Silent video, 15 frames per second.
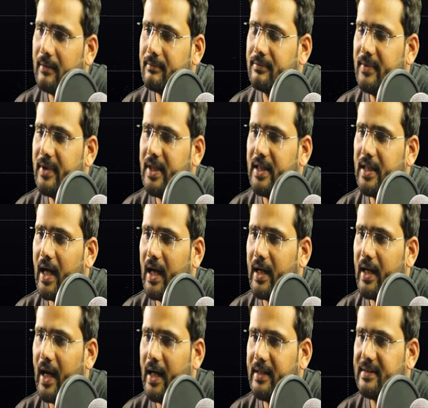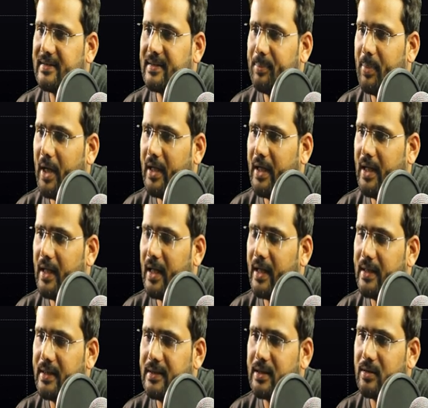we are anticipating
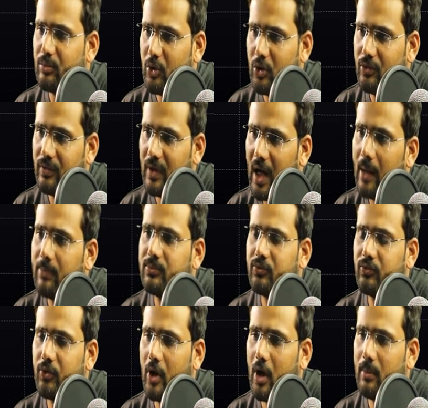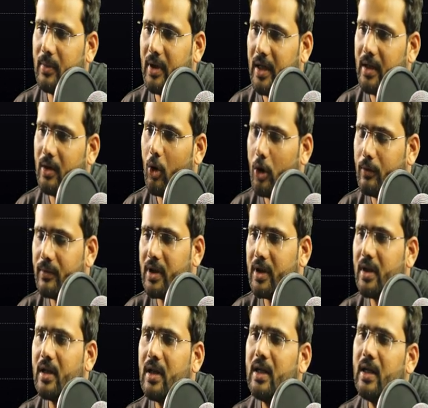another move up from here onward,
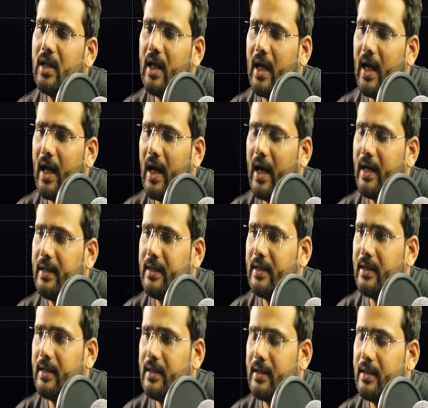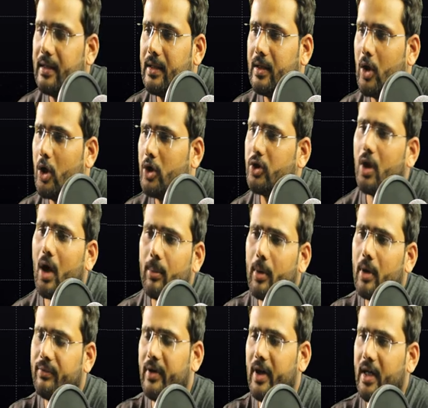and on top
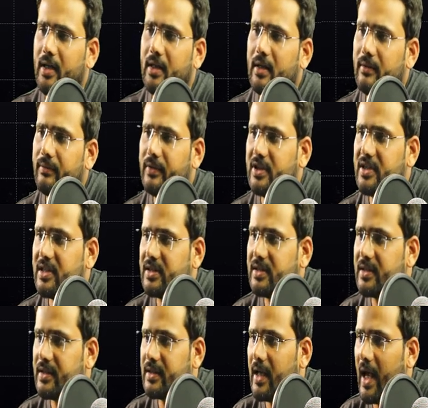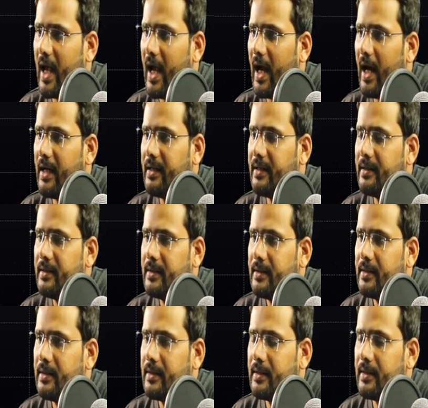of it, if we just add
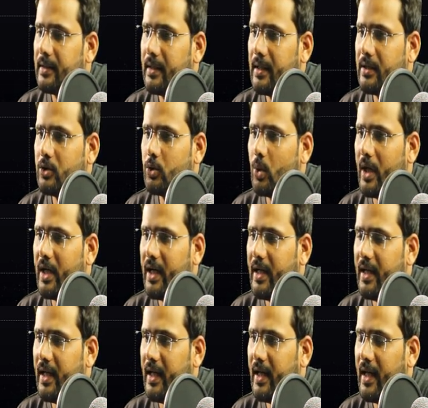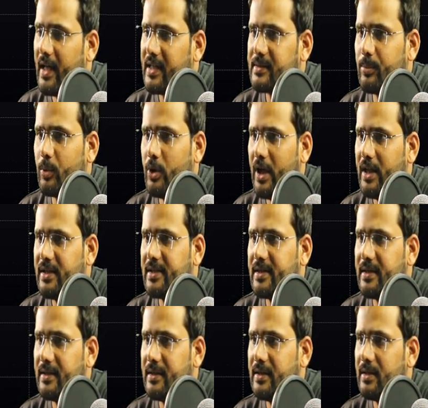a 200-day
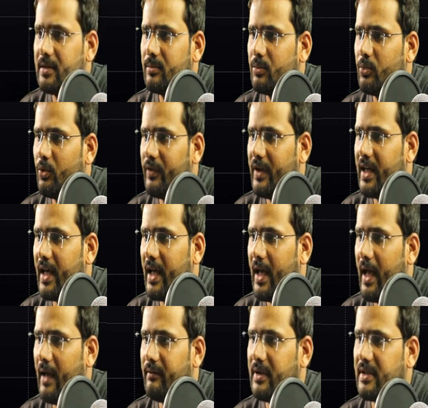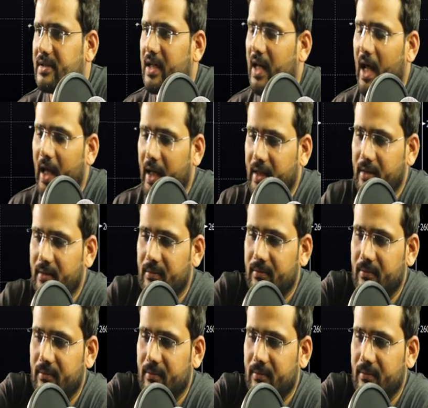exponential moving average line